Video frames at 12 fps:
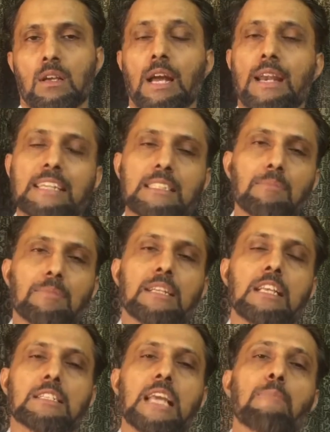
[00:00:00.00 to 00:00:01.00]
And accepted
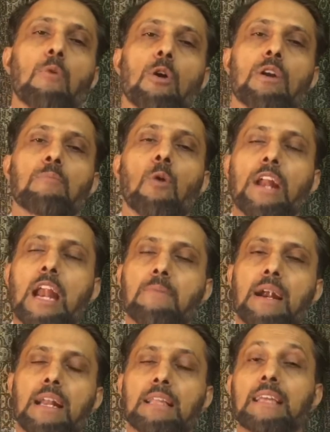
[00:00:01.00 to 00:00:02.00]
this name Modern
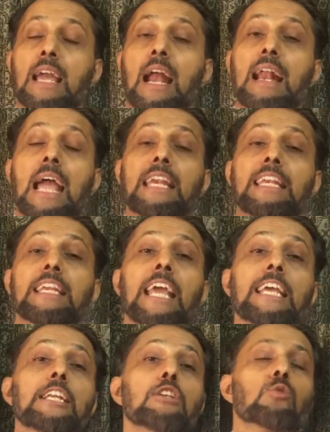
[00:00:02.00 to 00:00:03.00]
Bread in the year
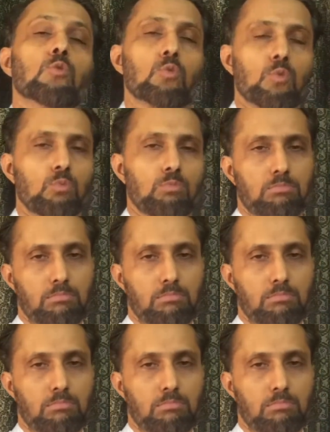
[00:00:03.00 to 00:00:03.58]
1982.